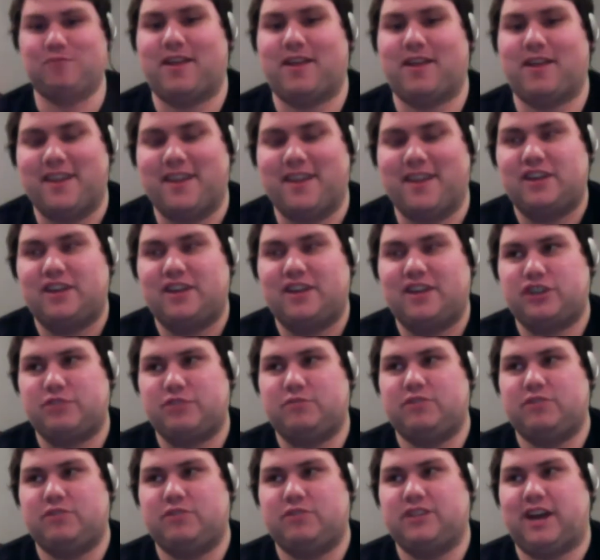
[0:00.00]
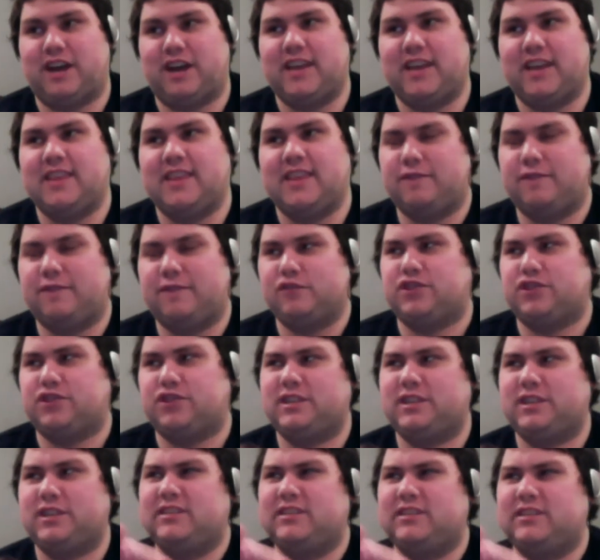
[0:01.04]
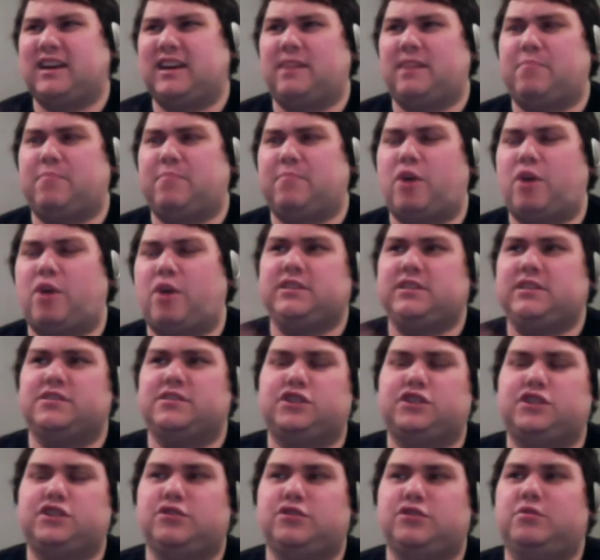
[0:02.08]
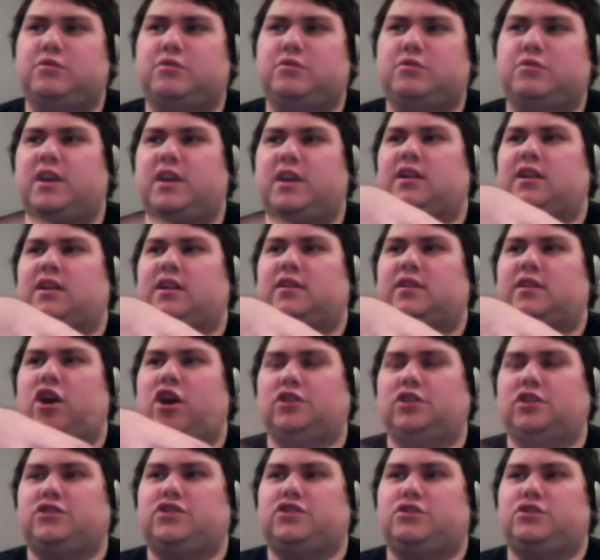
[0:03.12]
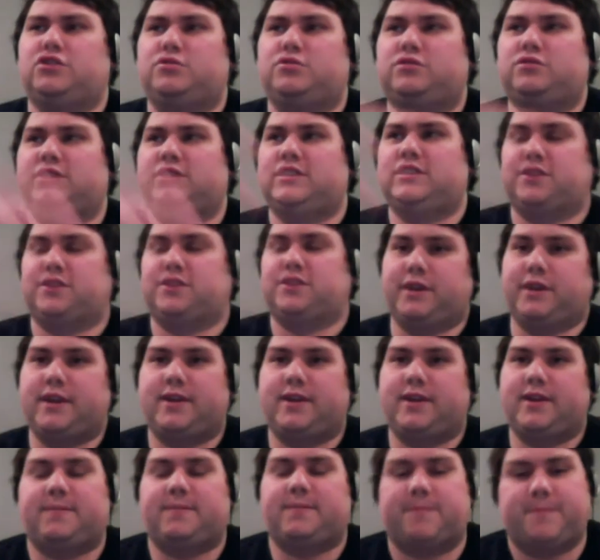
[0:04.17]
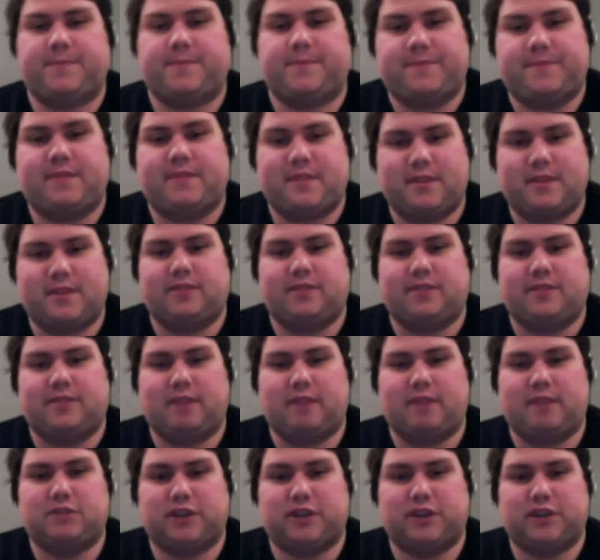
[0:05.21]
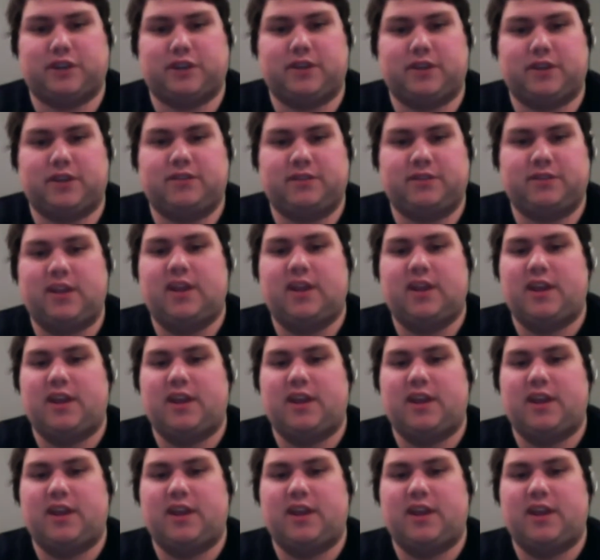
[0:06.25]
She was in there for part of season 2 on to season 3. So that was her. Cool.